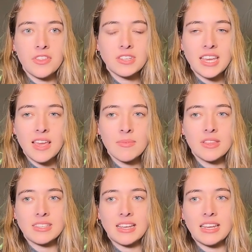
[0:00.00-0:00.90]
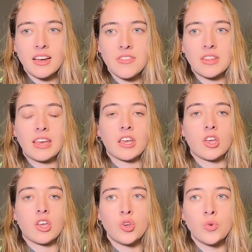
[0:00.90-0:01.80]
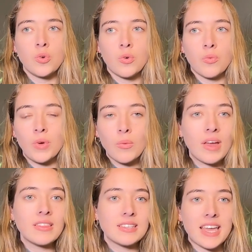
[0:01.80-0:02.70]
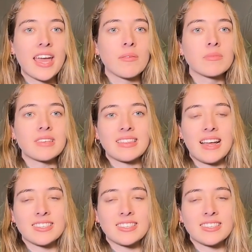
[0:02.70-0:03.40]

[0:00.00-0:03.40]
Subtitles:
and the team and this idea that we win these games.